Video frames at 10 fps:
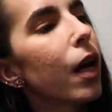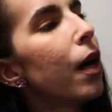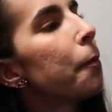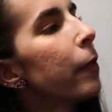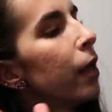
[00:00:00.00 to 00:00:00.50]

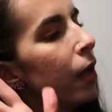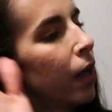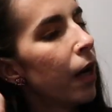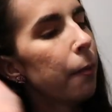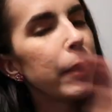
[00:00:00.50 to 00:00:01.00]
Um,
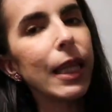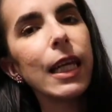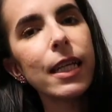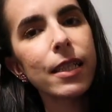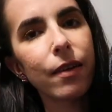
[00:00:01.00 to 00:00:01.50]
but
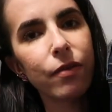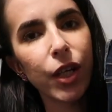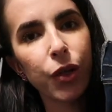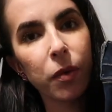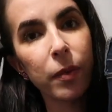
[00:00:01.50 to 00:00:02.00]
these I
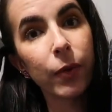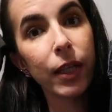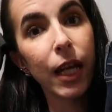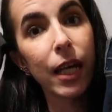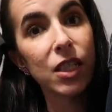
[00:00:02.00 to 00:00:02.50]
figured would be
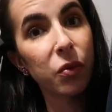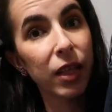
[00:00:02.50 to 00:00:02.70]
really nice